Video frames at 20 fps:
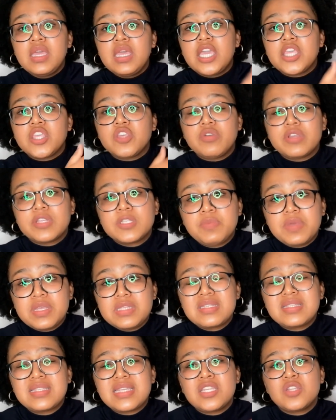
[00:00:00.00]
and your
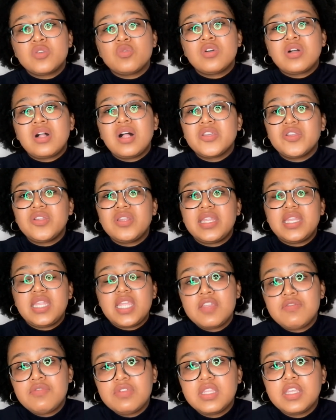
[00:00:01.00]
expenses, and it will calculate
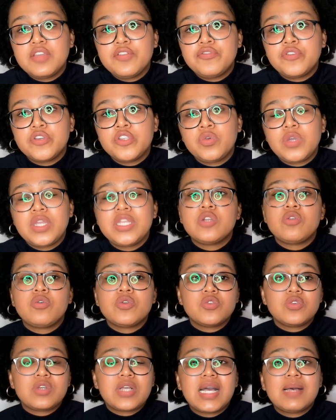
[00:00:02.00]
everything for you. And it
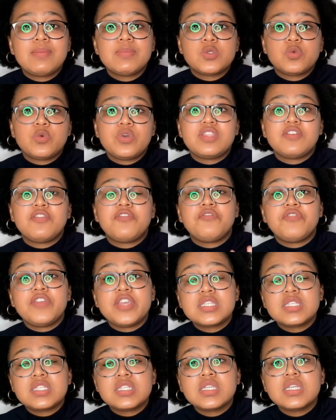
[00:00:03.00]
also comes with a
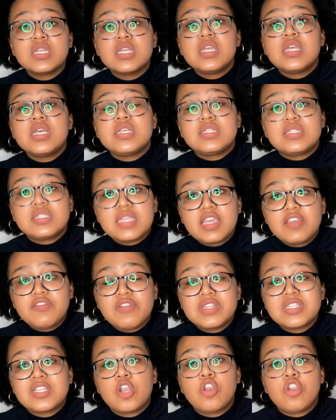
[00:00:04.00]
fixed
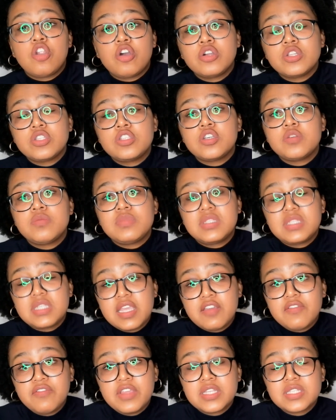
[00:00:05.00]
savings, a long-term
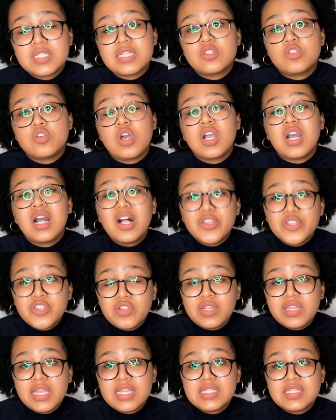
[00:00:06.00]
savings, a
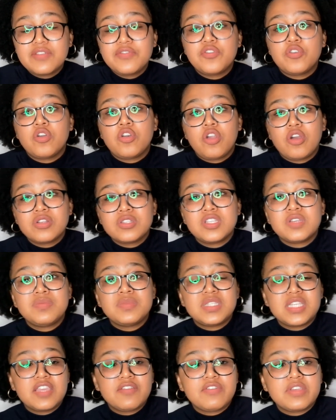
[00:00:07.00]
calculator for long-term
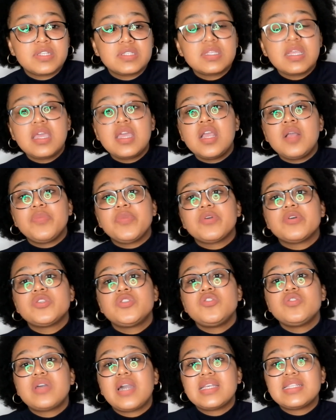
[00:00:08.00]
savings. Because
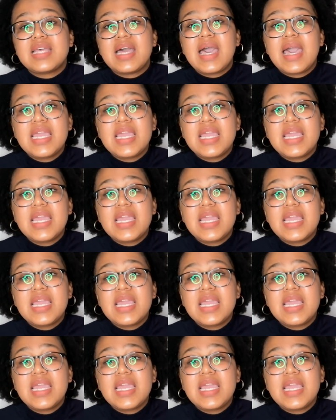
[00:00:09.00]
you guys,